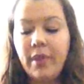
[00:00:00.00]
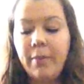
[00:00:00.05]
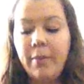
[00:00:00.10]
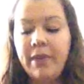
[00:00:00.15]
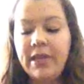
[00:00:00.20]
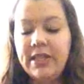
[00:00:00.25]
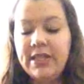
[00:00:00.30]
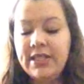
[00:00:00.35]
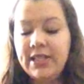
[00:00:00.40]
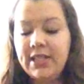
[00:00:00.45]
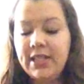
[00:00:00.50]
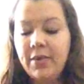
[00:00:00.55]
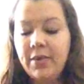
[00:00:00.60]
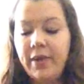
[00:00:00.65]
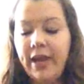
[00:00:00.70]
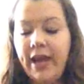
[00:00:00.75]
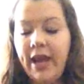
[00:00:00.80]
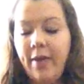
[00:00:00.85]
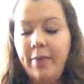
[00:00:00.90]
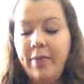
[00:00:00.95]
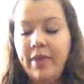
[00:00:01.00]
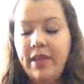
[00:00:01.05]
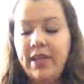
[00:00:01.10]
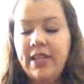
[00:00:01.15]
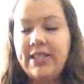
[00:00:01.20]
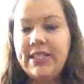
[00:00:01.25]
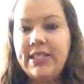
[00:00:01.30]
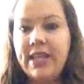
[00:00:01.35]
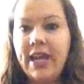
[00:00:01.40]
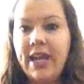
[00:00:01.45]
Basically what
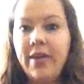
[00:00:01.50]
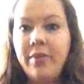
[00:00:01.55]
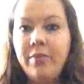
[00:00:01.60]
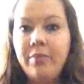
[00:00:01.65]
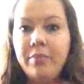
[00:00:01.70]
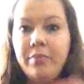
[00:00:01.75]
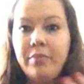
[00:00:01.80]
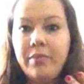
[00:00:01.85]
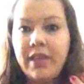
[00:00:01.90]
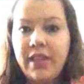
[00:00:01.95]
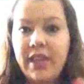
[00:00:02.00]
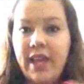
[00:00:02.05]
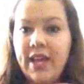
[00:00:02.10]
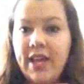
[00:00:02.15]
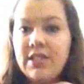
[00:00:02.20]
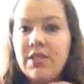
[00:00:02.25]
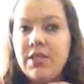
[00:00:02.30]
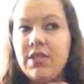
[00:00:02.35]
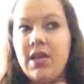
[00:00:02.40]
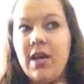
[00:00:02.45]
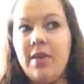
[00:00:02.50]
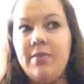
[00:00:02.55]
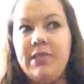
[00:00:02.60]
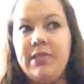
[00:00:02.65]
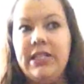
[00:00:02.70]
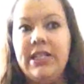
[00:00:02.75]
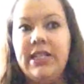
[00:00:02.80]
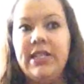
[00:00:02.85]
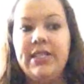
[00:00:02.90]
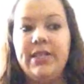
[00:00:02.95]
happened is the last
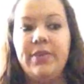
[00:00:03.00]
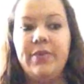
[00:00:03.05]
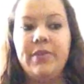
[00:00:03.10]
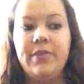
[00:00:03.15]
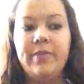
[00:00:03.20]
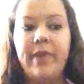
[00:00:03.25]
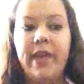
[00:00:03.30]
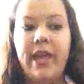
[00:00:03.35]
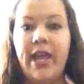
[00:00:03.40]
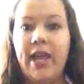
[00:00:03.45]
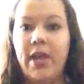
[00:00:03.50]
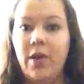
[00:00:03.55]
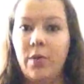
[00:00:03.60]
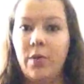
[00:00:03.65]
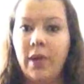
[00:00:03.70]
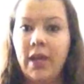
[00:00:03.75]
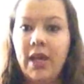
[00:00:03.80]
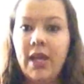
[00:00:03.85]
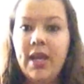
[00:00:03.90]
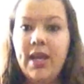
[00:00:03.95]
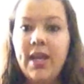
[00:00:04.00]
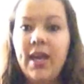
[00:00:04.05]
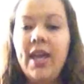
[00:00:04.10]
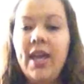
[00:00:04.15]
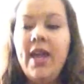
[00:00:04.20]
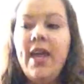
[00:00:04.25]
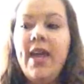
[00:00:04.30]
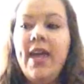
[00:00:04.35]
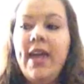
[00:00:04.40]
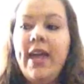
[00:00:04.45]
update I did was my 8-week,
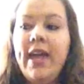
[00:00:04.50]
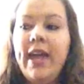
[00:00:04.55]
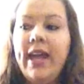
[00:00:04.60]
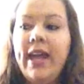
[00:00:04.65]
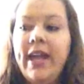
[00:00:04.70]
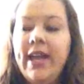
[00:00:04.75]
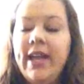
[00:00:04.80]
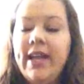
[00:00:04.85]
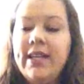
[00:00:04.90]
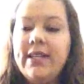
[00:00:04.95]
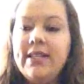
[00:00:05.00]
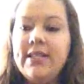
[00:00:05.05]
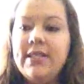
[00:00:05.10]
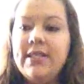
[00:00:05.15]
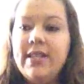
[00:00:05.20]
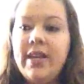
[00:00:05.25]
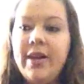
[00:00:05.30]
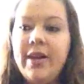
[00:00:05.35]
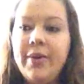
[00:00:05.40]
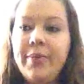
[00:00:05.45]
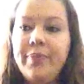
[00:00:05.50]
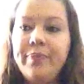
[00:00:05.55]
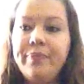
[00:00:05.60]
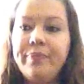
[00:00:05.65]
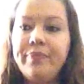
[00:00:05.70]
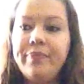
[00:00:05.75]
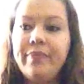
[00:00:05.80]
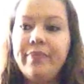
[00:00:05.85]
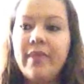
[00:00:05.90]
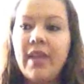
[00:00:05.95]
and
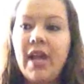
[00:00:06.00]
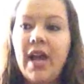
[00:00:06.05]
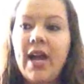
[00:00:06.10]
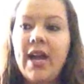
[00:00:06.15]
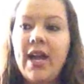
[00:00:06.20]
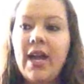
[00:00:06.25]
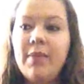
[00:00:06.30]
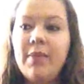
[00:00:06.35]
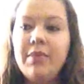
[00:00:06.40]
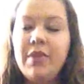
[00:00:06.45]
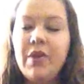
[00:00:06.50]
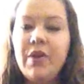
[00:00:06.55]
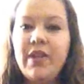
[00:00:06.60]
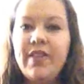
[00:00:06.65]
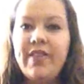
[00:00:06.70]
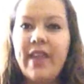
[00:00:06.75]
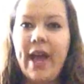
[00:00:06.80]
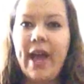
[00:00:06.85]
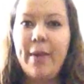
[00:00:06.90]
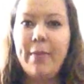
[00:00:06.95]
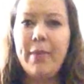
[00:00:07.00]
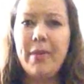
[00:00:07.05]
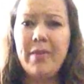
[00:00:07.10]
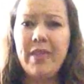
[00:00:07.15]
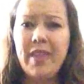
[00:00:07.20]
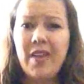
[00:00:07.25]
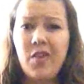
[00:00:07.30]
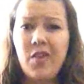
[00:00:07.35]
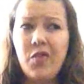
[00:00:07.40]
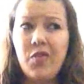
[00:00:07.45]
I uploaded that
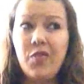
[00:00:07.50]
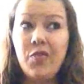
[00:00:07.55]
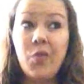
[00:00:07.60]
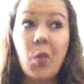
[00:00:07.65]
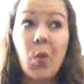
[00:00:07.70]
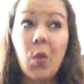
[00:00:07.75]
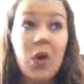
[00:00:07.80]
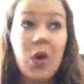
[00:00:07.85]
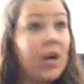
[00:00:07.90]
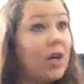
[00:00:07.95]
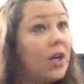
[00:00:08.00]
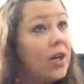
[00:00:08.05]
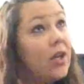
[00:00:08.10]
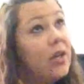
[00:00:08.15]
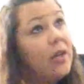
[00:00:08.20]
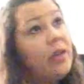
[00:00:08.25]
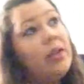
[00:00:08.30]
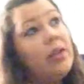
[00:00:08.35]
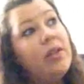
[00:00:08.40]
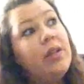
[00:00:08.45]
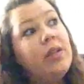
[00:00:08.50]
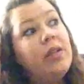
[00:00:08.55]
maybe like four